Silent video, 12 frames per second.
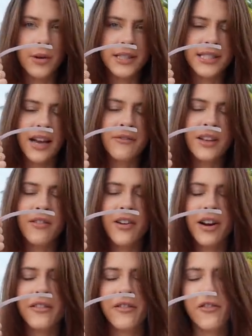It's definitely
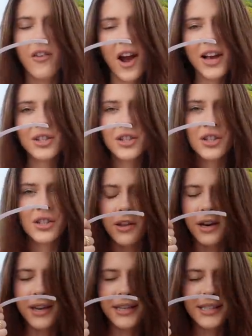very fresh.
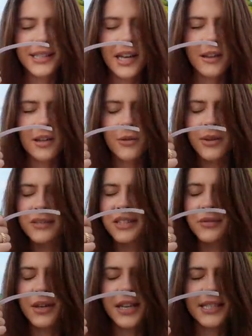There is a little bit of
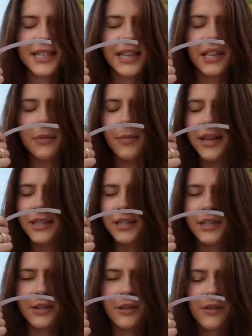sweetness in the mid
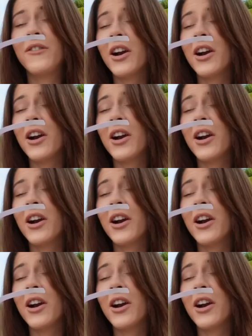too.